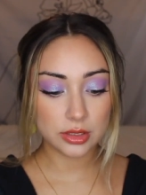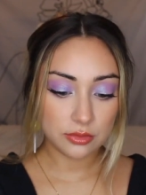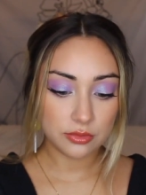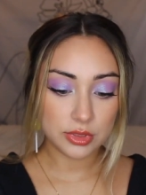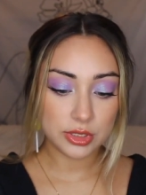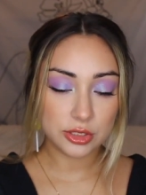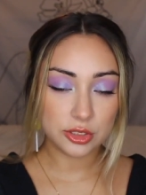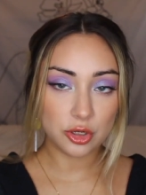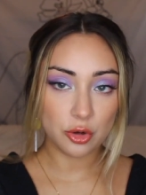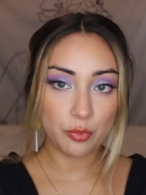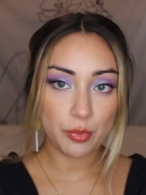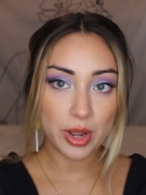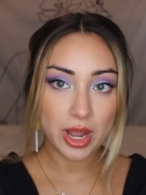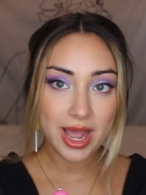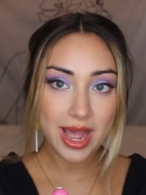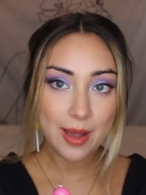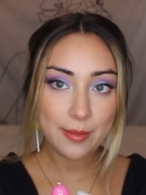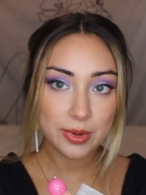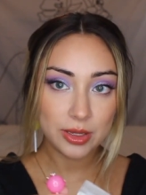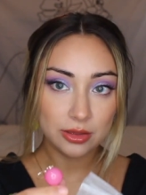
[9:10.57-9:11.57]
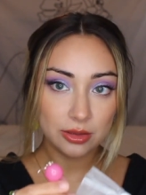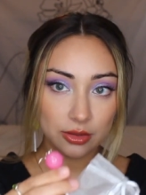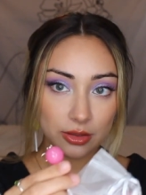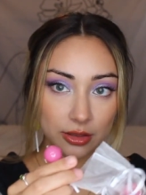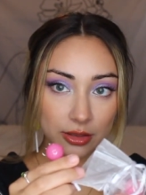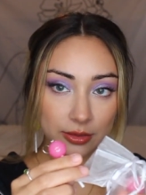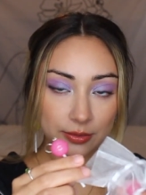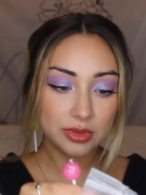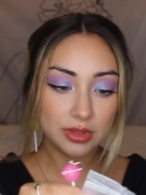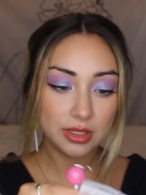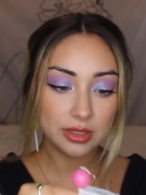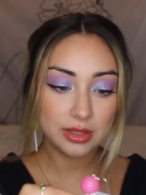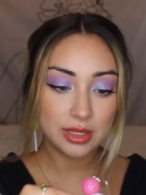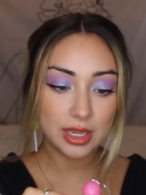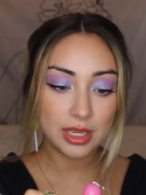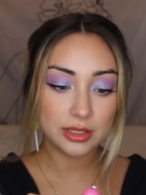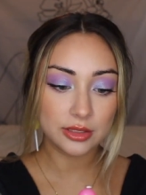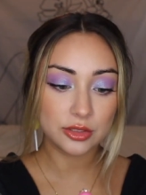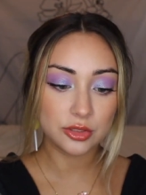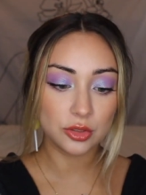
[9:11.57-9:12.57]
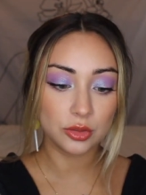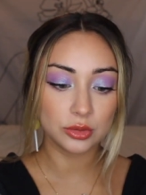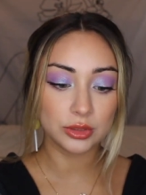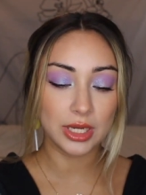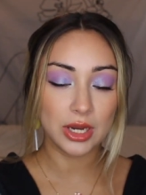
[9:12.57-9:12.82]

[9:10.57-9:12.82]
It was so popular that they had sold